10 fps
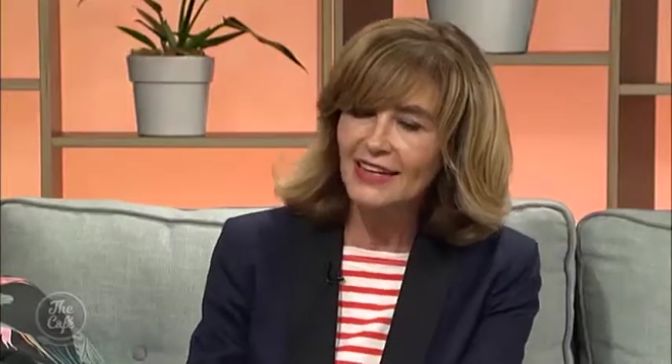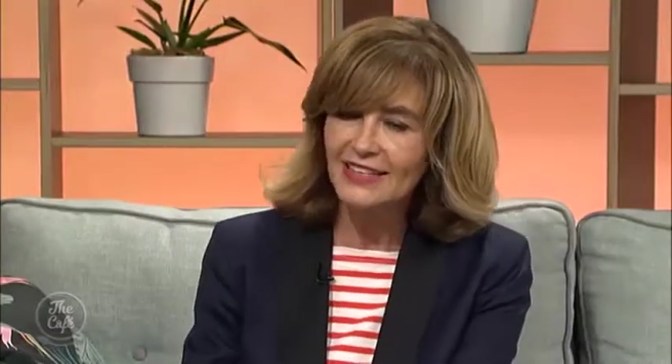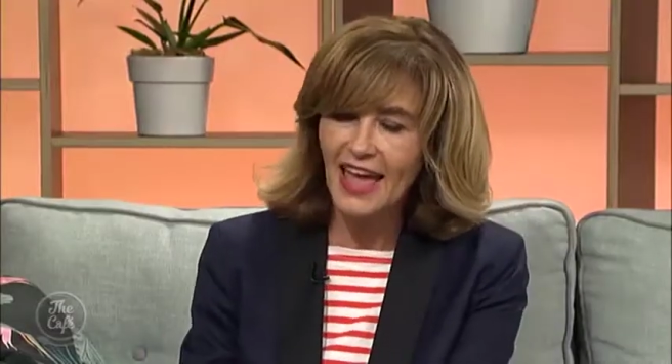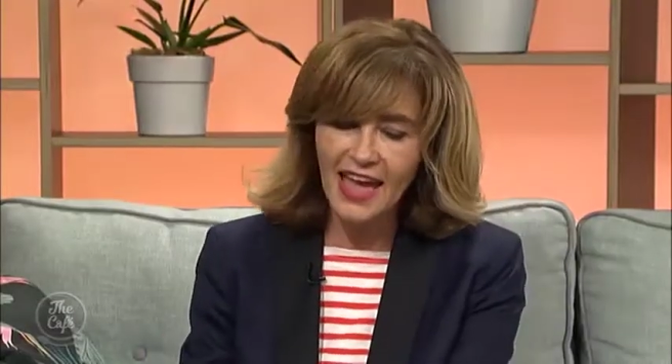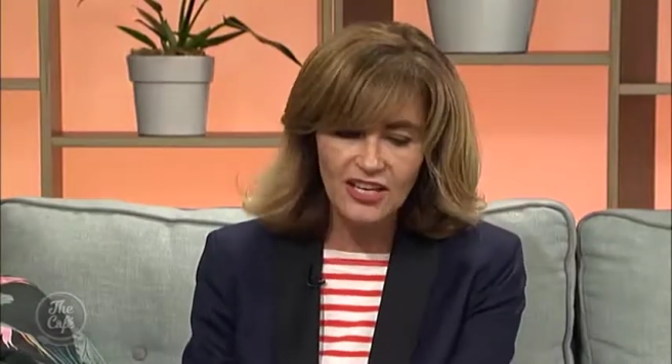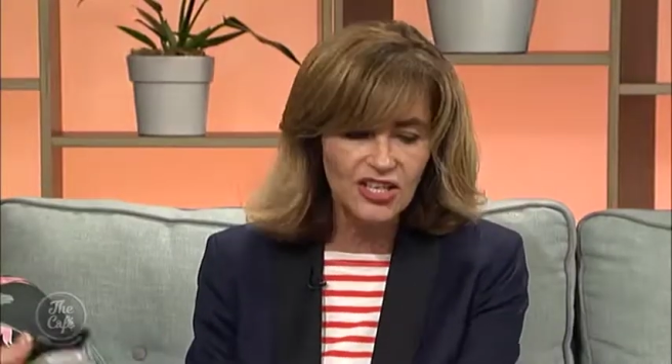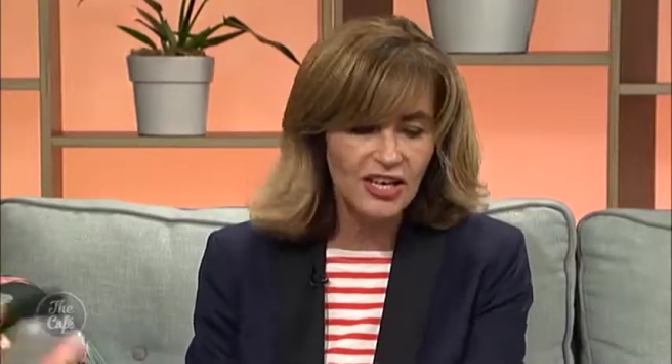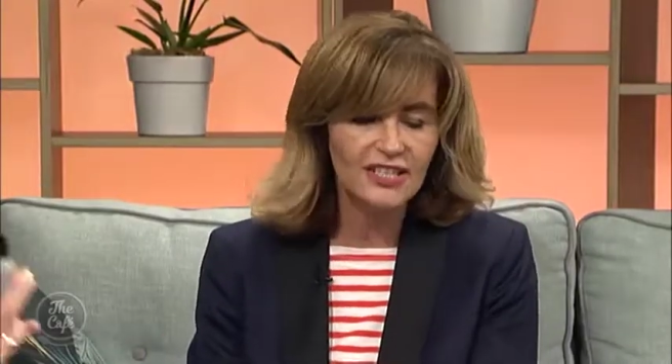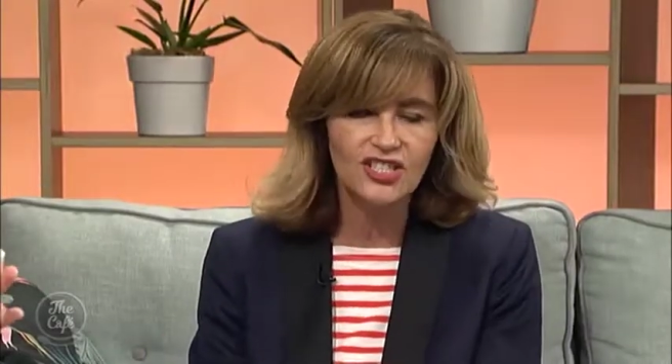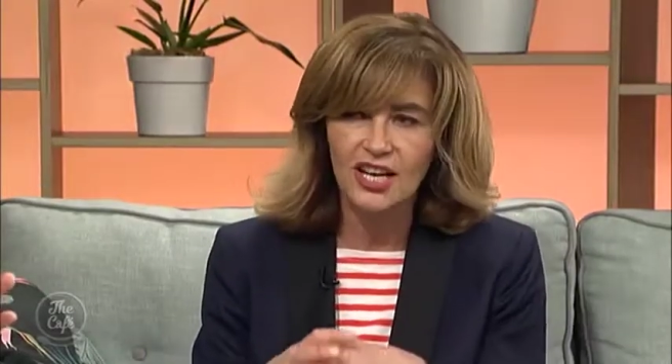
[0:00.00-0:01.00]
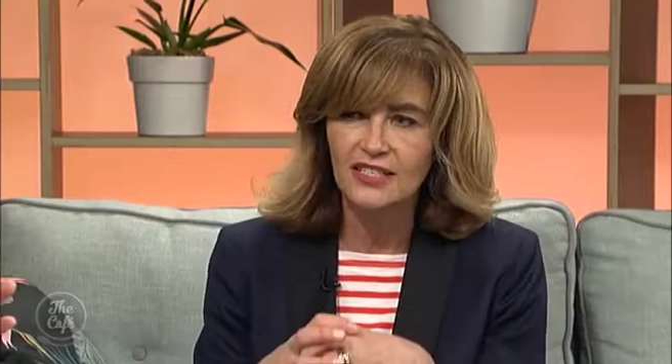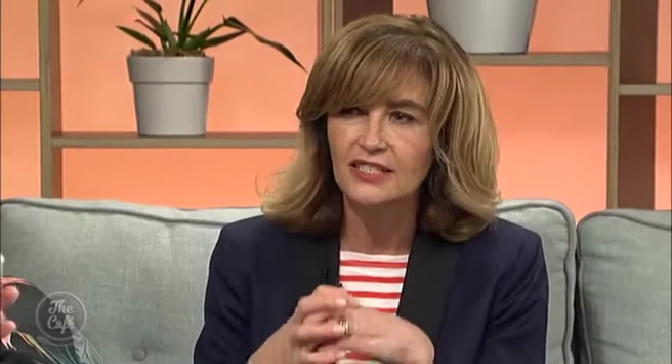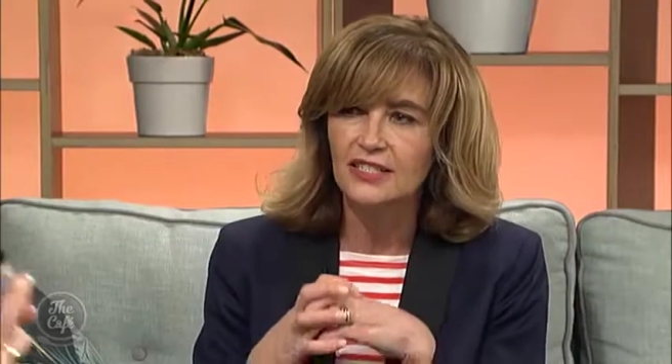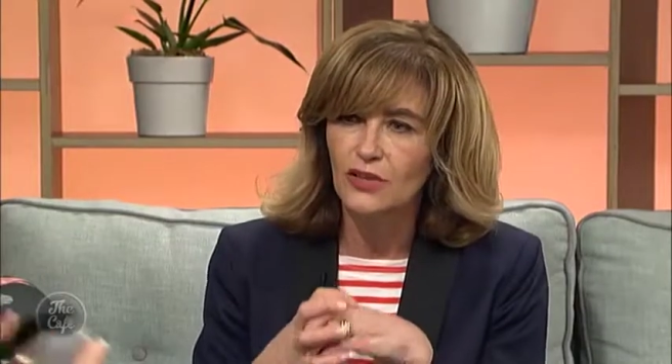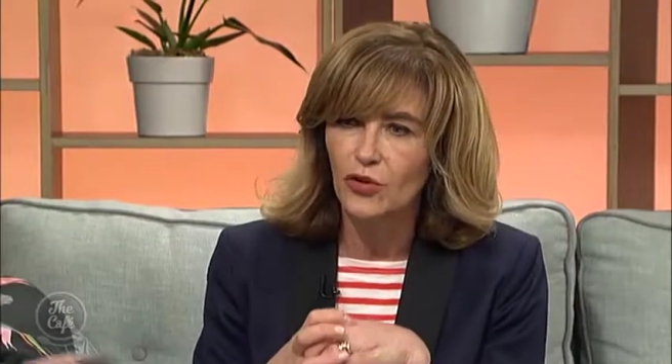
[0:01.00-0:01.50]
and it's actually
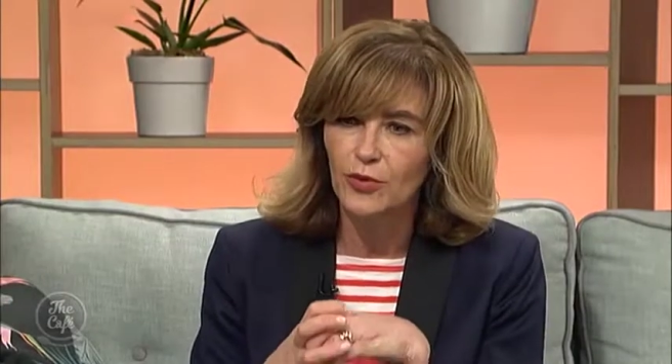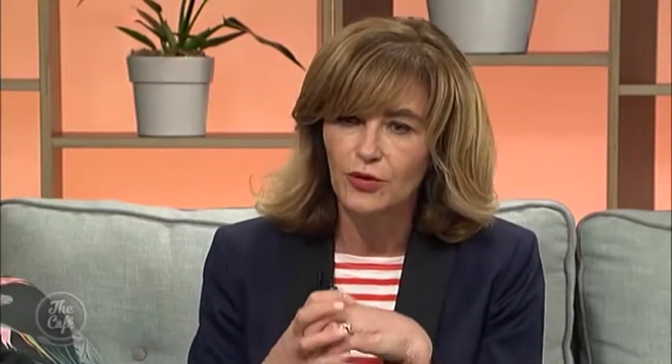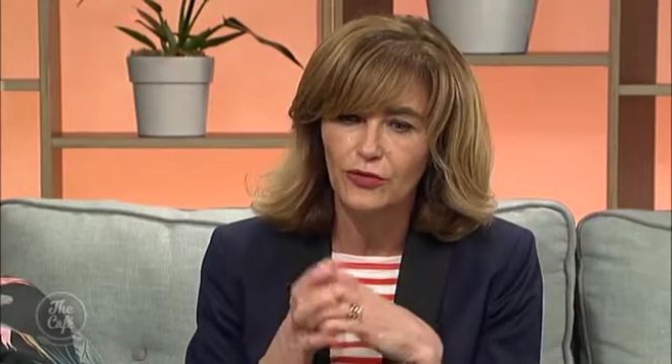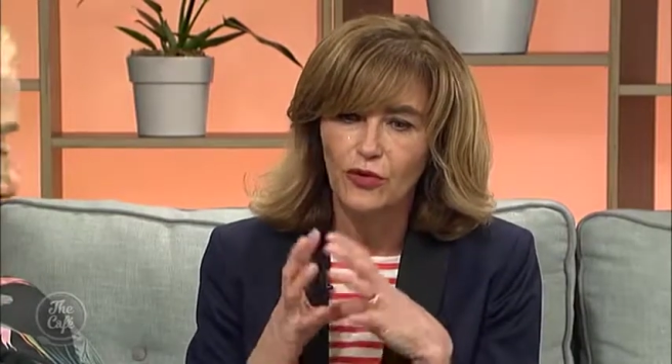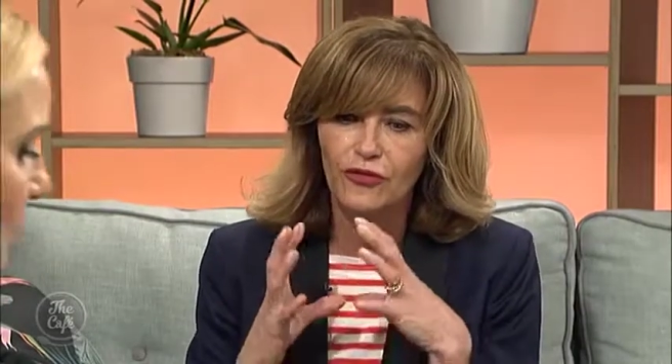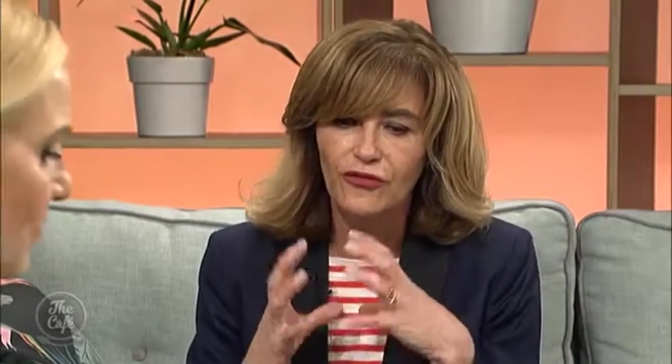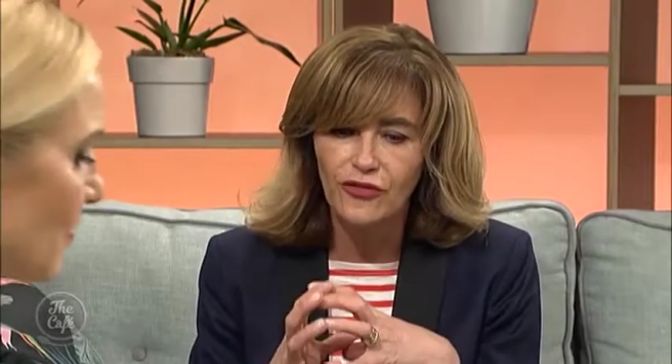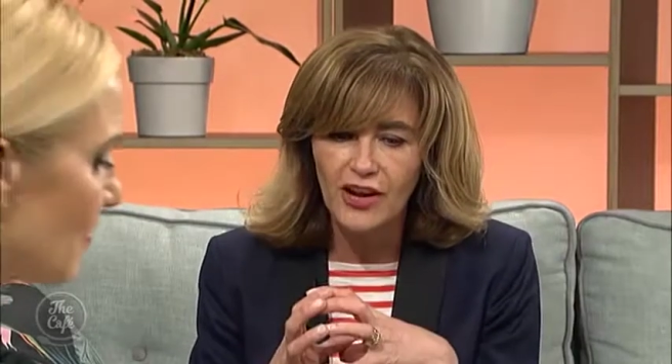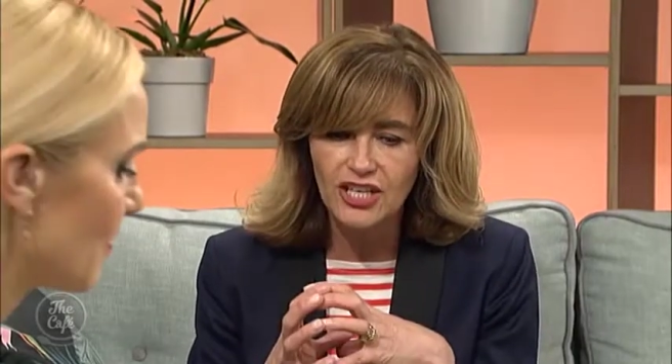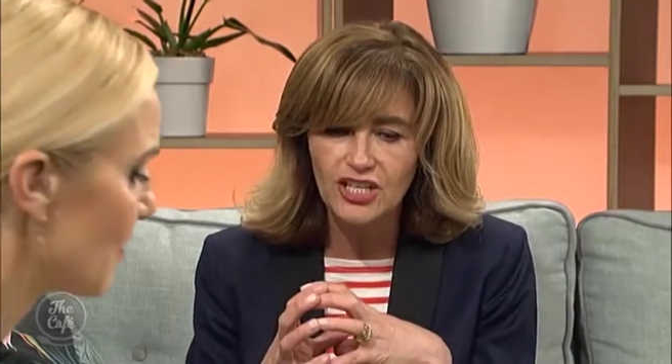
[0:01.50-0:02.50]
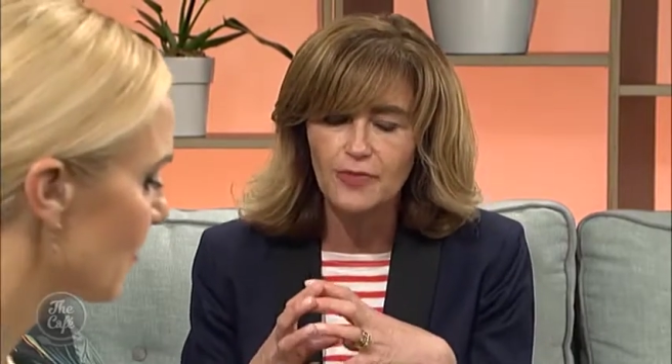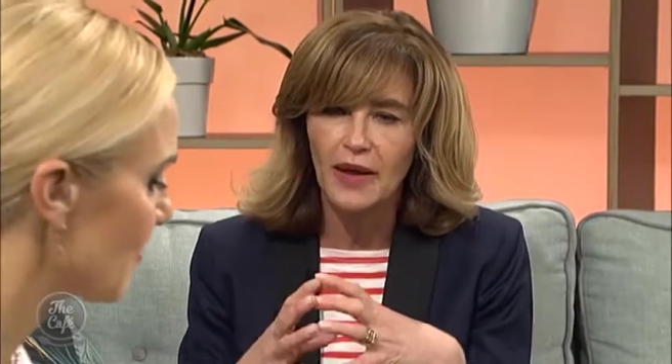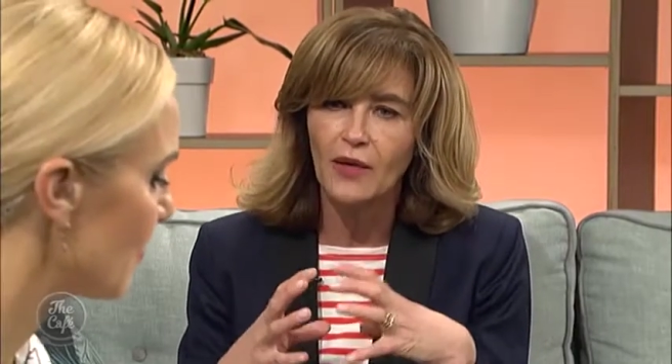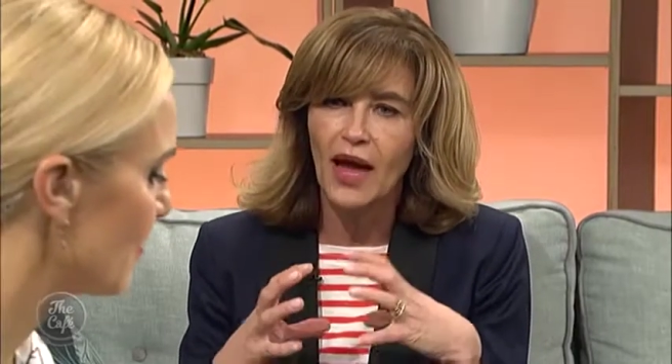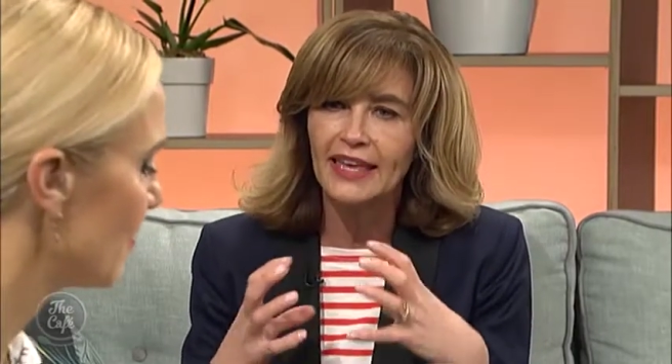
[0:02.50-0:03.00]
just so beautiful, fresh,
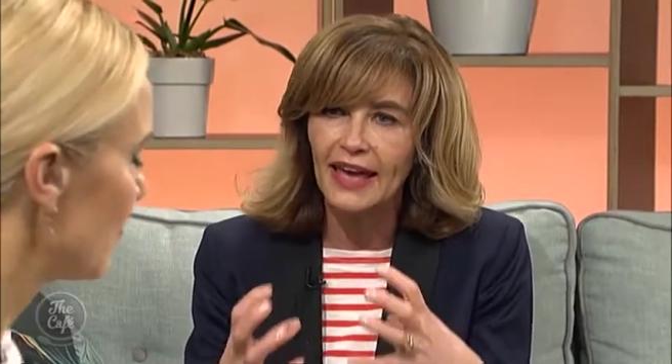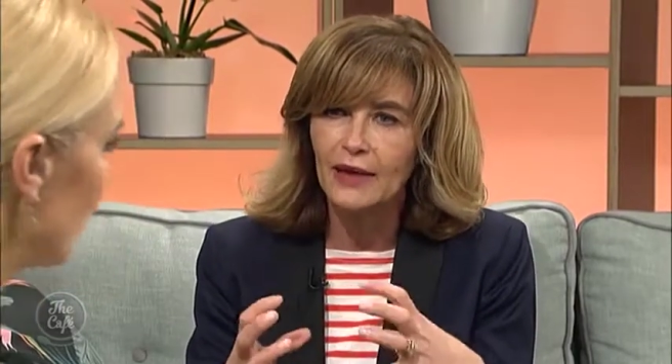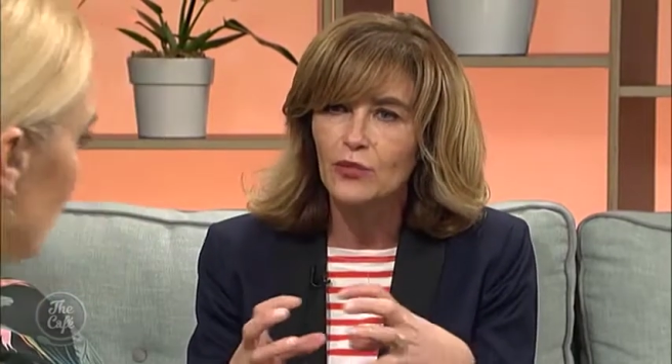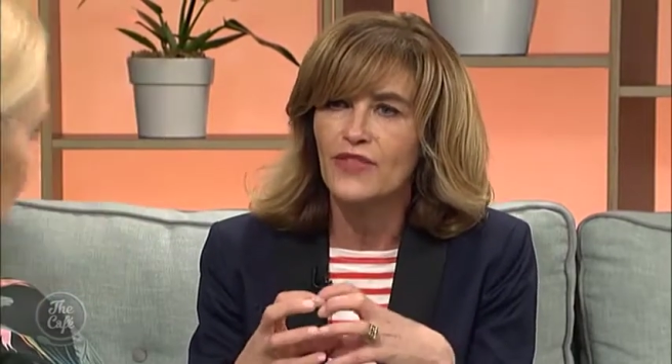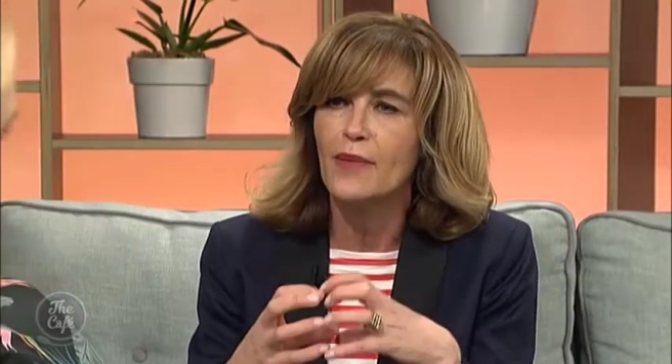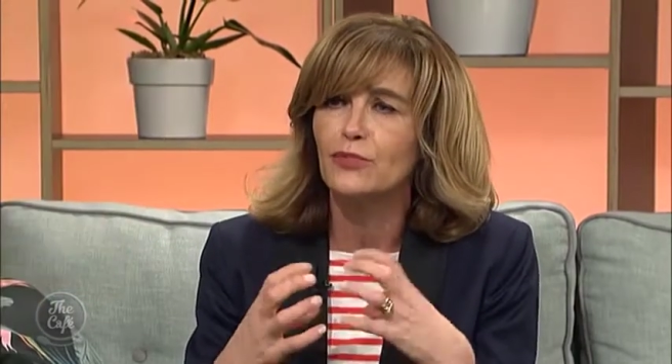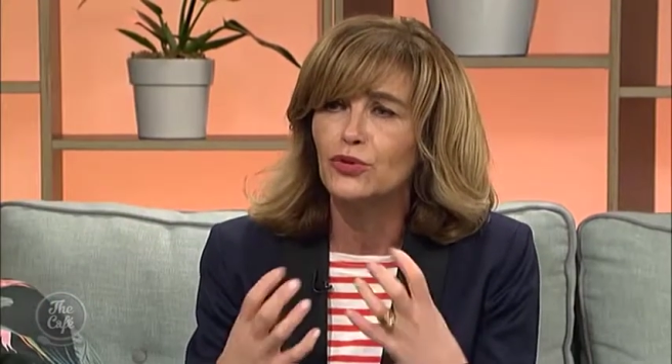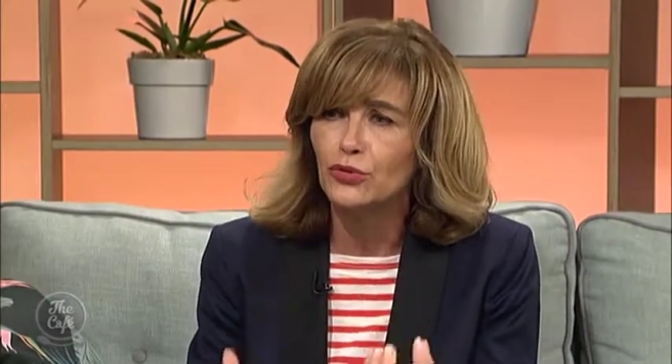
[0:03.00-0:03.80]
but again with that